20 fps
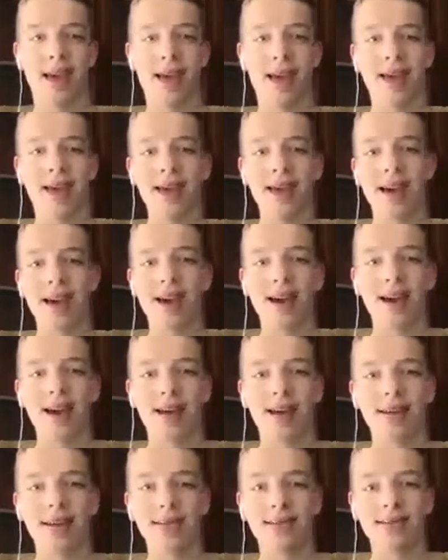Hey
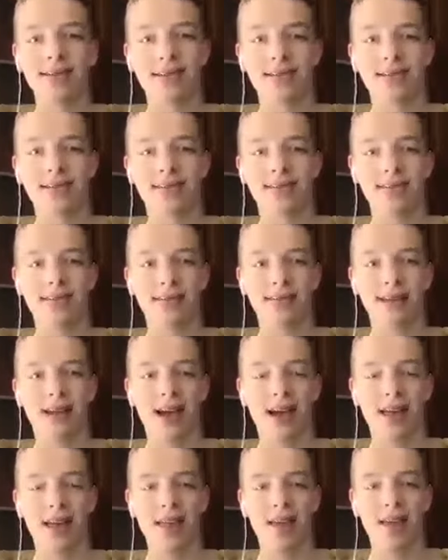guys,
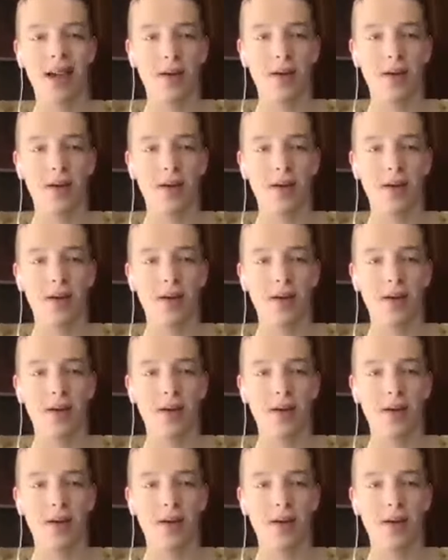I think